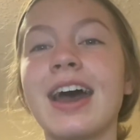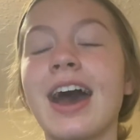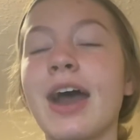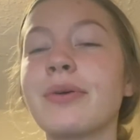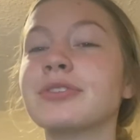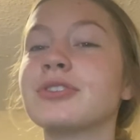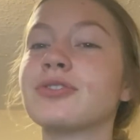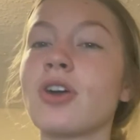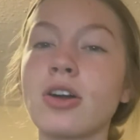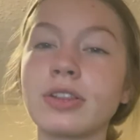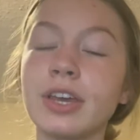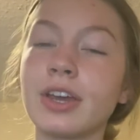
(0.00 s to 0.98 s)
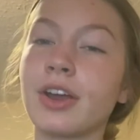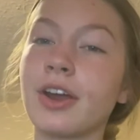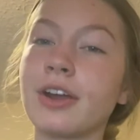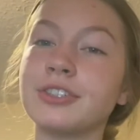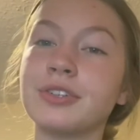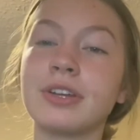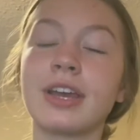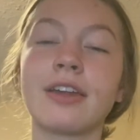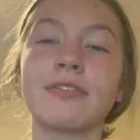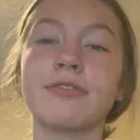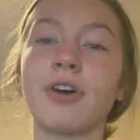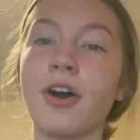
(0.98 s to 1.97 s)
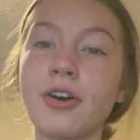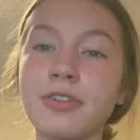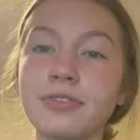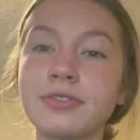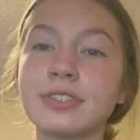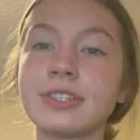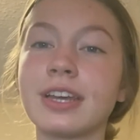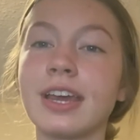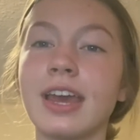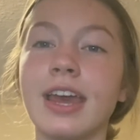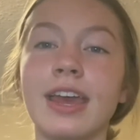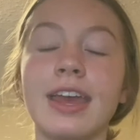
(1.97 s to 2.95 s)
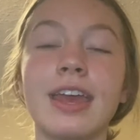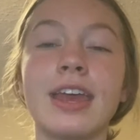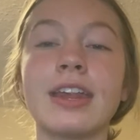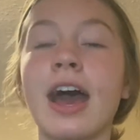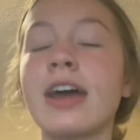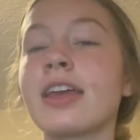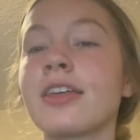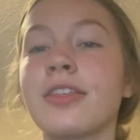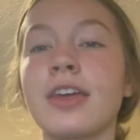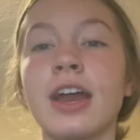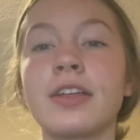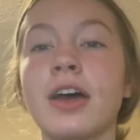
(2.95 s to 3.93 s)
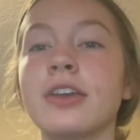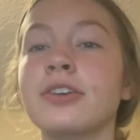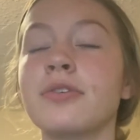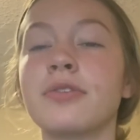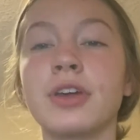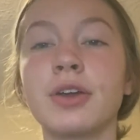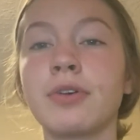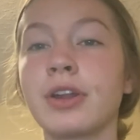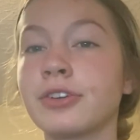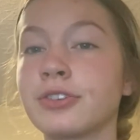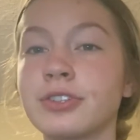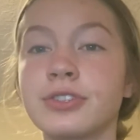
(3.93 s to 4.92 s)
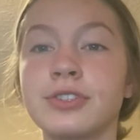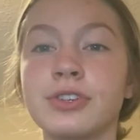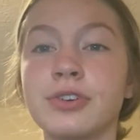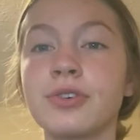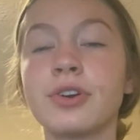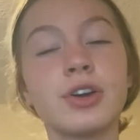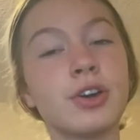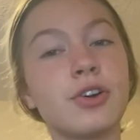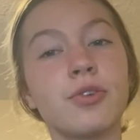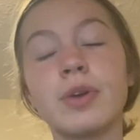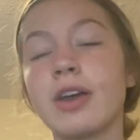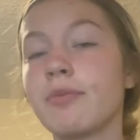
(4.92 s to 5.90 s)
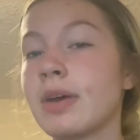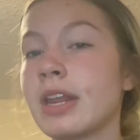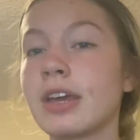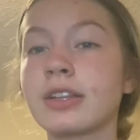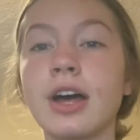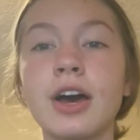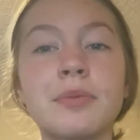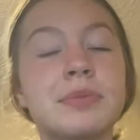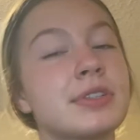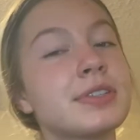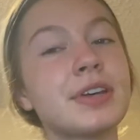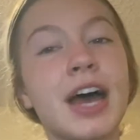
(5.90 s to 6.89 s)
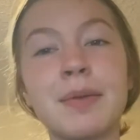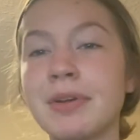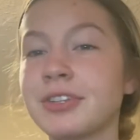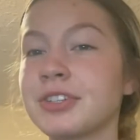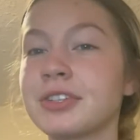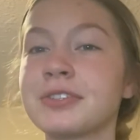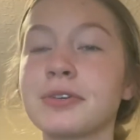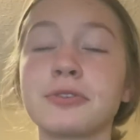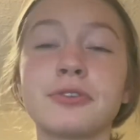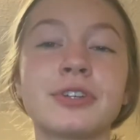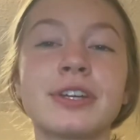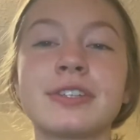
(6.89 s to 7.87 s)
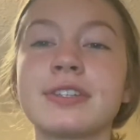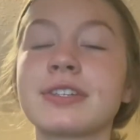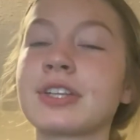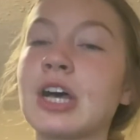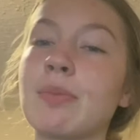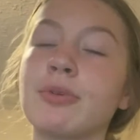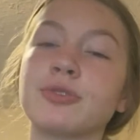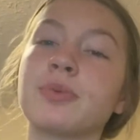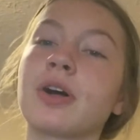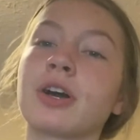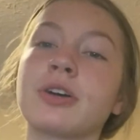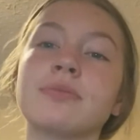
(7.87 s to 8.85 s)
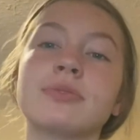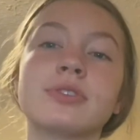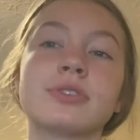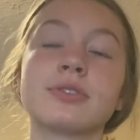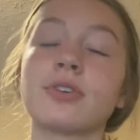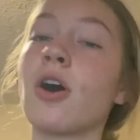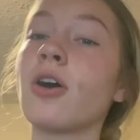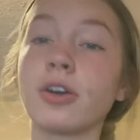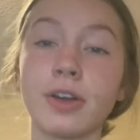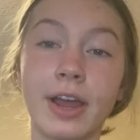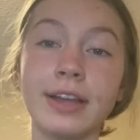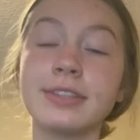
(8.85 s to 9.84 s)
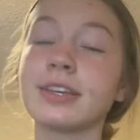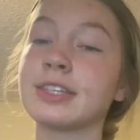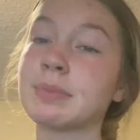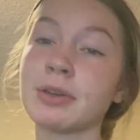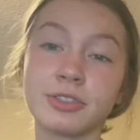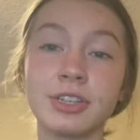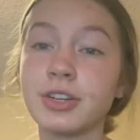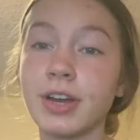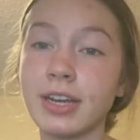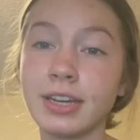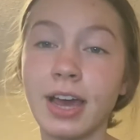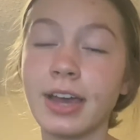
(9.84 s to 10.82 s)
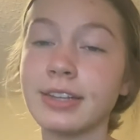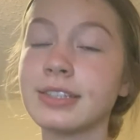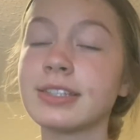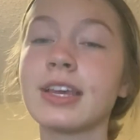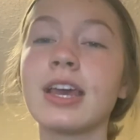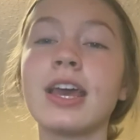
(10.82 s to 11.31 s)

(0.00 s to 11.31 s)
I would strongly encourage you to get involved in anything that you think would interest you. We have many clubs. I mentioned the Social Justice Club, which welcomes all grades, especially grade nines.